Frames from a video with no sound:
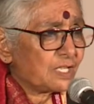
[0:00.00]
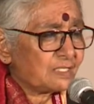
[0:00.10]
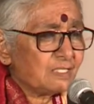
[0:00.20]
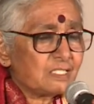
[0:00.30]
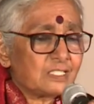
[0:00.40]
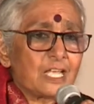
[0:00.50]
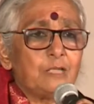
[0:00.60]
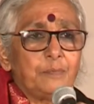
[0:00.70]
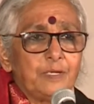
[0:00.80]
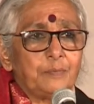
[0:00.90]
doesn't
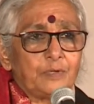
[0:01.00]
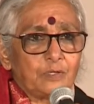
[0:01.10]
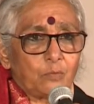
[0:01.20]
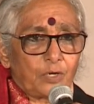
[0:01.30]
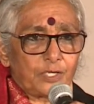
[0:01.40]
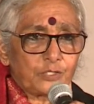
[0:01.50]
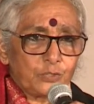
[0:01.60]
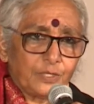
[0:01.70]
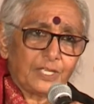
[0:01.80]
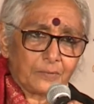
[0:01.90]
tell people what it's
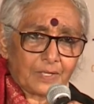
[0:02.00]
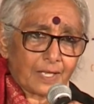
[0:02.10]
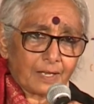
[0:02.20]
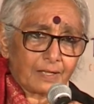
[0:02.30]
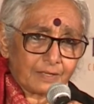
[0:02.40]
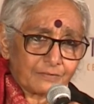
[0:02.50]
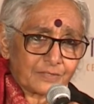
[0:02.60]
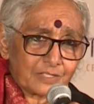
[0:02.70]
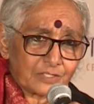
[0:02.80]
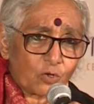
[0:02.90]
doing with their
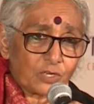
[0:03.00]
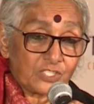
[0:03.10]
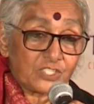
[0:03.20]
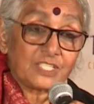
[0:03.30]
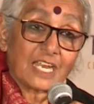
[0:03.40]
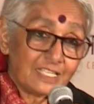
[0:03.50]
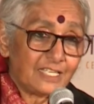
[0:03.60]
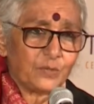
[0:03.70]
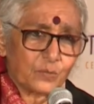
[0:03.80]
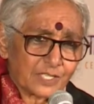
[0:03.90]
lives. It's got
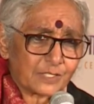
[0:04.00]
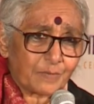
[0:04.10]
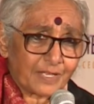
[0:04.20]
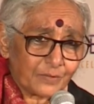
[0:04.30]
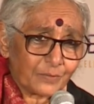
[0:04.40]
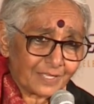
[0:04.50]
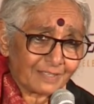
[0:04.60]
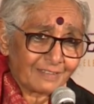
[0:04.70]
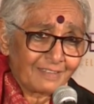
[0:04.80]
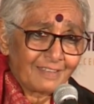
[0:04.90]
steadily worse, by the way.
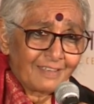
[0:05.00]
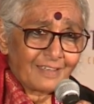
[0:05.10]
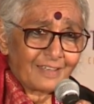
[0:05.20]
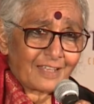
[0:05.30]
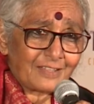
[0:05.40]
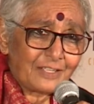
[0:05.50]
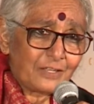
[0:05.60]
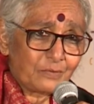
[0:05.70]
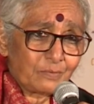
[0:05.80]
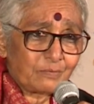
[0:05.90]
And I
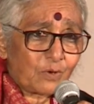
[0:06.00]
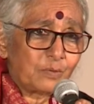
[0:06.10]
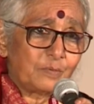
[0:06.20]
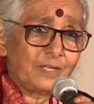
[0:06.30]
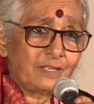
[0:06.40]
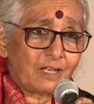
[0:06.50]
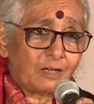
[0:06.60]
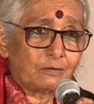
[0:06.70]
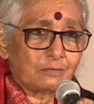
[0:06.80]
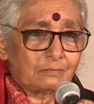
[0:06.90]
think probably
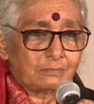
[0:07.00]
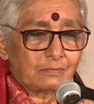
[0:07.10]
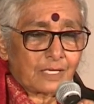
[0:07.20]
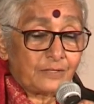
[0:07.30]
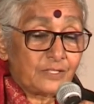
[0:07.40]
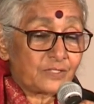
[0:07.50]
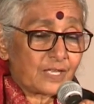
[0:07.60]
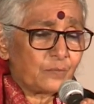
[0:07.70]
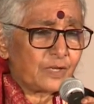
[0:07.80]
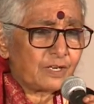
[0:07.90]
now, at this
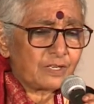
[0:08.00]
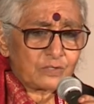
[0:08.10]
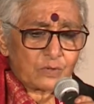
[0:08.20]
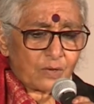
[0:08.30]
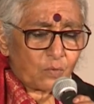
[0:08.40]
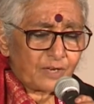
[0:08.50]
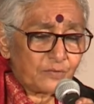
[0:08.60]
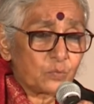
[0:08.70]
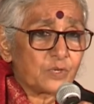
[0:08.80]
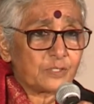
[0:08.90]
time, we are at one
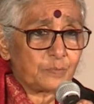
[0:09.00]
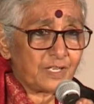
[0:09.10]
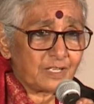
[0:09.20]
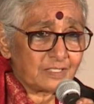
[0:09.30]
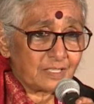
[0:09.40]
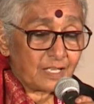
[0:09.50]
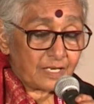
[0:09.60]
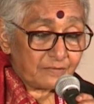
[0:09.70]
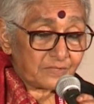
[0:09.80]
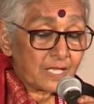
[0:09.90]
of the worst periods in our
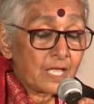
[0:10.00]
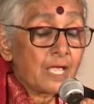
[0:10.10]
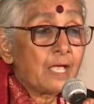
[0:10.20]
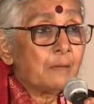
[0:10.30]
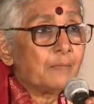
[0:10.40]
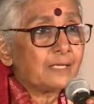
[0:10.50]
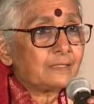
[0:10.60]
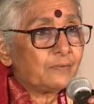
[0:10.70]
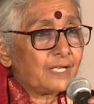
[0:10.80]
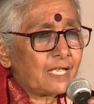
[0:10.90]
lives.
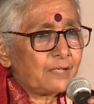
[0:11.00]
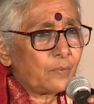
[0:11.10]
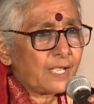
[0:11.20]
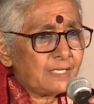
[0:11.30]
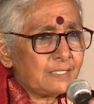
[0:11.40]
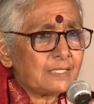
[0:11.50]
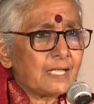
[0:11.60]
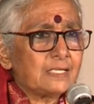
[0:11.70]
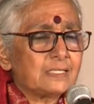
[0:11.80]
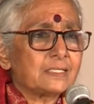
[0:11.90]
But when I went
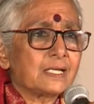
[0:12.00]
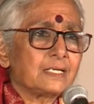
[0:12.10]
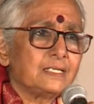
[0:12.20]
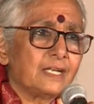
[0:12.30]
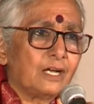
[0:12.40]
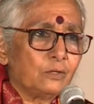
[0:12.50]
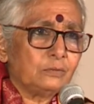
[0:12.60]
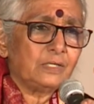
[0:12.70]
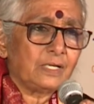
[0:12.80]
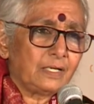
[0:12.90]
and settled
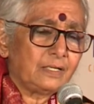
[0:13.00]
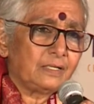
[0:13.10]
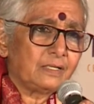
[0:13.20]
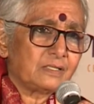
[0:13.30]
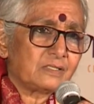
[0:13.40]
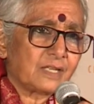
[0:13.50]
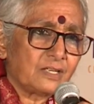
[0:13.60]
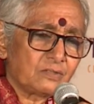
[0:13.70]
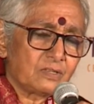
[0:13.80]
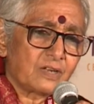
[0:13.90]
down in
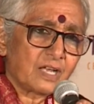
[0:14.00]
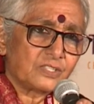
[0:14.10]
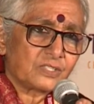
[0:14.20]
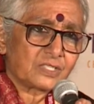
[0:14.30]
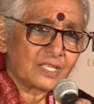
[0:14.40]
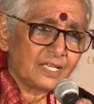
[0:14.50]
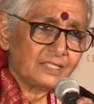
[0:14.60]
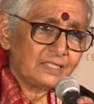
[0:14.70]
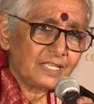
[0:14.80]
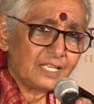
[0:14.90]
central
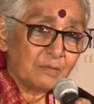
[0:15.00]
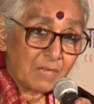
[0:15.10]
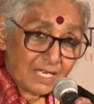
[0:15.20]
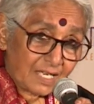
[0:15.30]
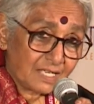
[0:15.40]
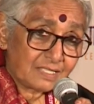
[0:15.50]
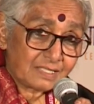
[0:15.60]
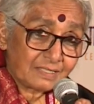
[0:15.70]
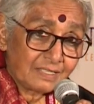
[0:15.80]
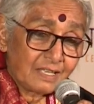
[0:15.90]
Rajasthan in a mud
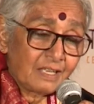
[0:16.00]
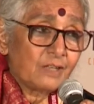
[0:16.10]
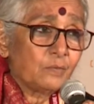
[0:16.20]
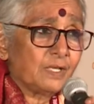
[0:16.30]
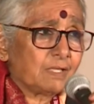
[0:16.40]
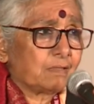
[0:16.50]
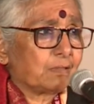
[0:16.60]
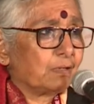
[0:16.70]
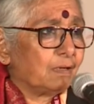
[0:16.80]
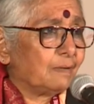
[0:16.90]
hut
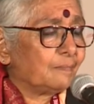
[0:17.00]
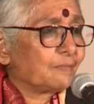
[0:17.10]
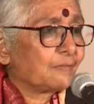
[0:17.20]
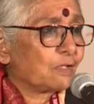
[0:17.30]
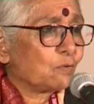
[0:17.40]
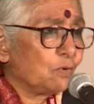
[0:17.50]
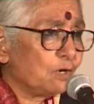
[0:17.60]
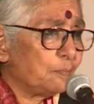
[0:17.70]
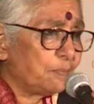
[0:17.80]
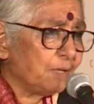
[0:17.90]
with uh,
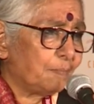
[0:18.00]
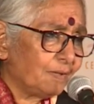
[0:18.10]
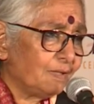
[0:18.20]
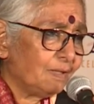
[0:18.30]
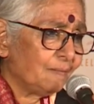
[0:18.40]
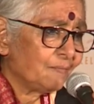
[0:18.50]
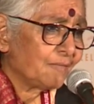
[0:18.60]
rural people